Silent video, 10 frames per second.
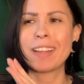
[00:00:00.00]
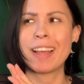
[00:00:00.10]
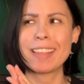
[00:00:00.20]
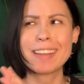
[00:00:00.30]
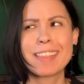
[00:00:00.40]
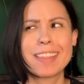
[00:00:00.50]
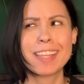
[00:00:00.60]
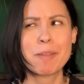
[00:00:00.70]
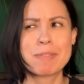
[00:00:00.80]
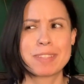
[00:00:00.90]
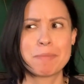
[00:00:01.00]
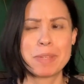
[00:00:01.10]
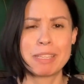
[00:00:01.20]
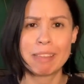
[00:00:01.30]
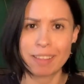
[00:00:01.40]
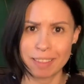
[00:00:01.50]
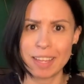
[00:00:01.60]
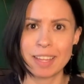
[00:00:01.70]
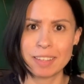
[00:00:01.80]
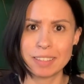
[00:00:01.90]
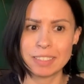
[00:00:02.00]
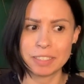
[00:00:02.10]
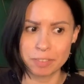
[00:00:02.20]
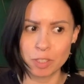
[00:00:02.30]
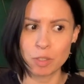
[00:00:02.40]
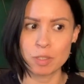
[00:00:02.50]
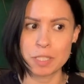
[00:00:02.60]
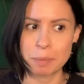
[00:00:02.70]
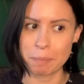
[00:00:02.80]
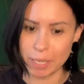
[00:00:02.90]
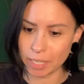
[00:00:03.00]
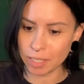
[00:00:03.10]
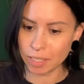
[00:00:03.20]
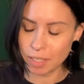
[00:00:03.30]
I didn't think it was gonna be like that difficult to make,